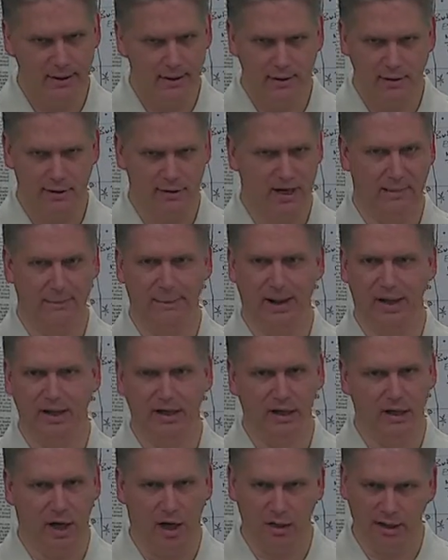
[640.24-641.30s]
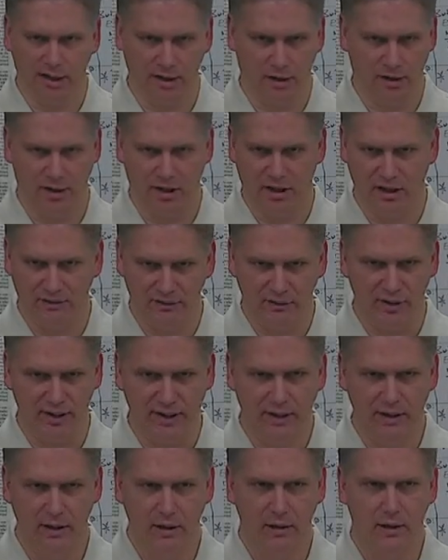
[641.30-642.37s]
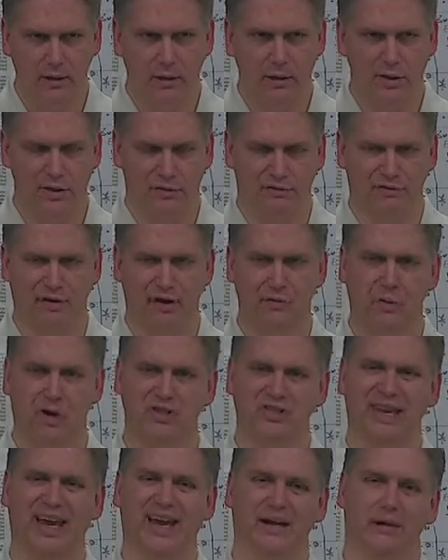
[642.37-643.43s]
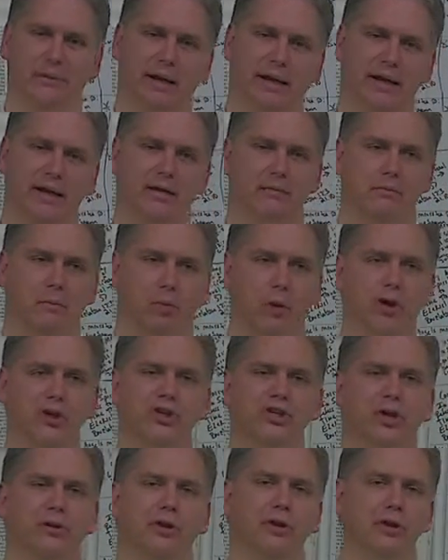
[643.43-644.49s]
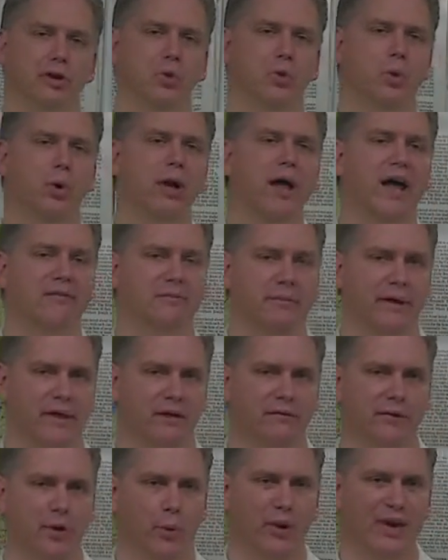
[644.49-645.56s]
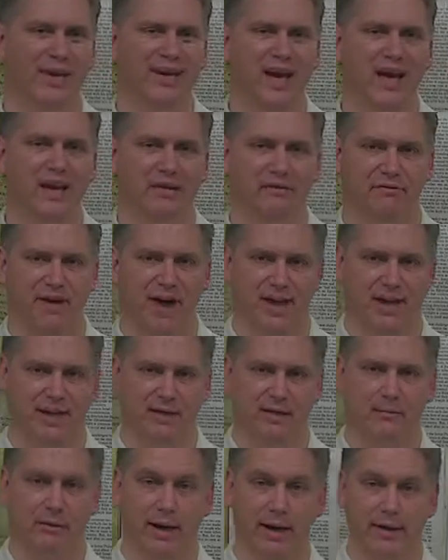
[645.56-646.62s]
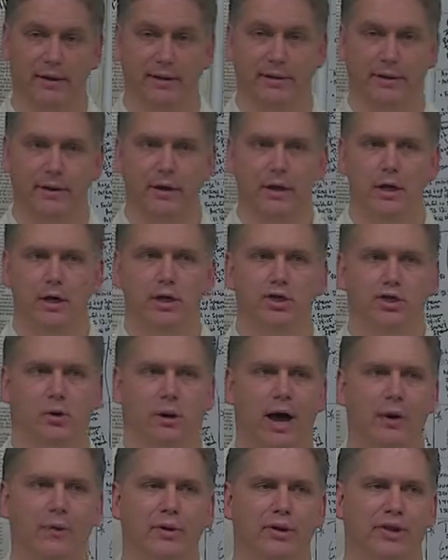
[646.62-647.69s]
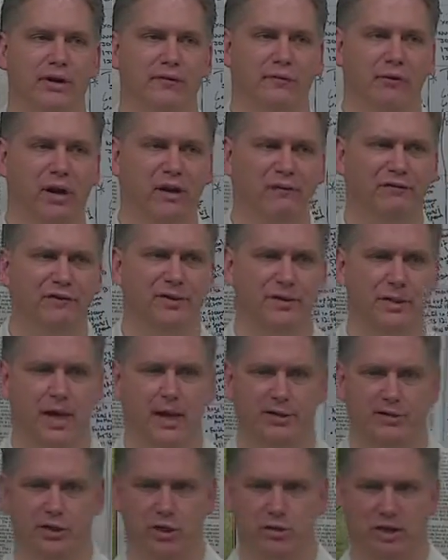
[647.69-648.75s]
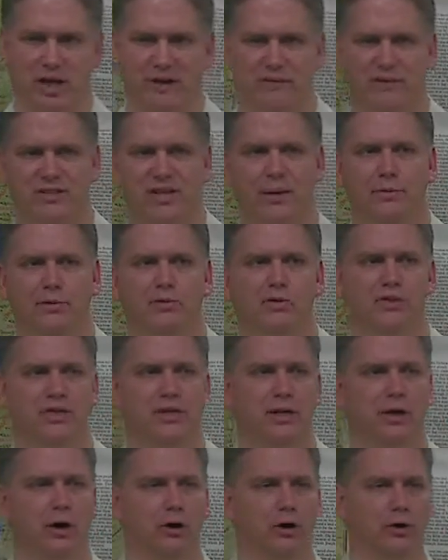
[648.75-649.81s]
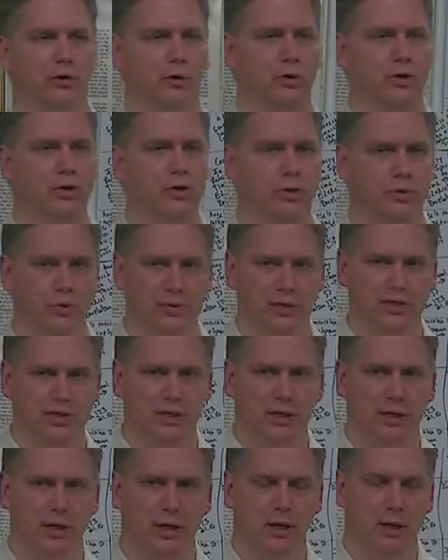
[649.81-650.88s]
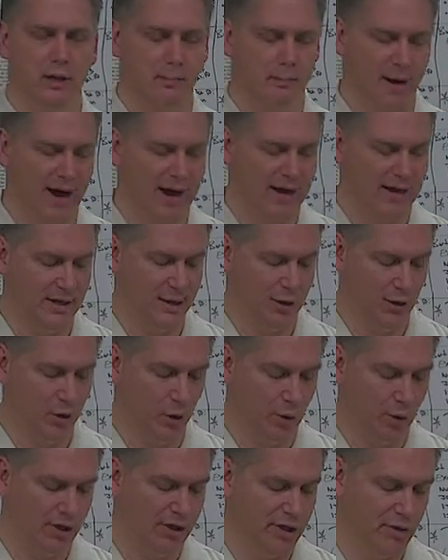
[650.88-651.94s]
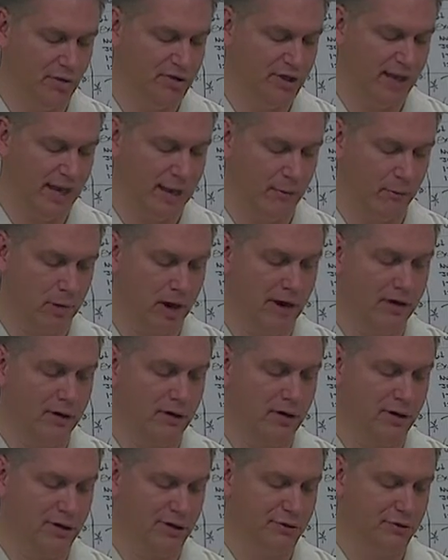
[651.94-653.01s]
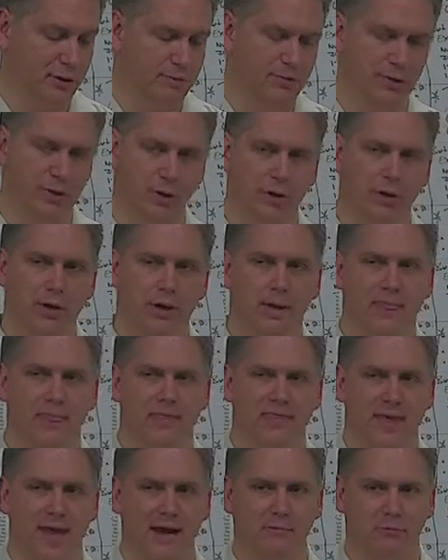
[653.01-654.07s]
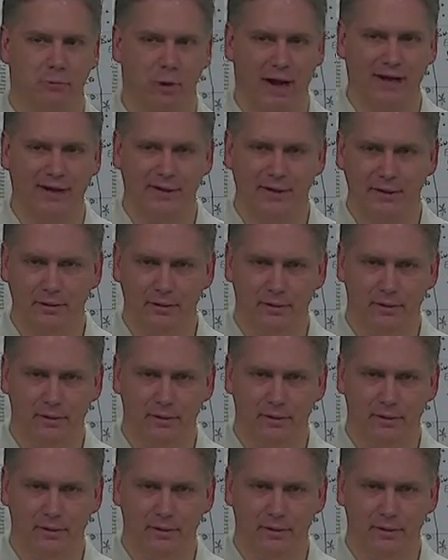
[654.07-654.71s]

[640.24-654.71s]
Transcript: You're not melancholy in your delivery. You're very much animated, more so than you would have been if you were not emphatic, right? So I would therefore emphasize to you that every time you see an article used by the Lord using a writer in the scripture, that writer,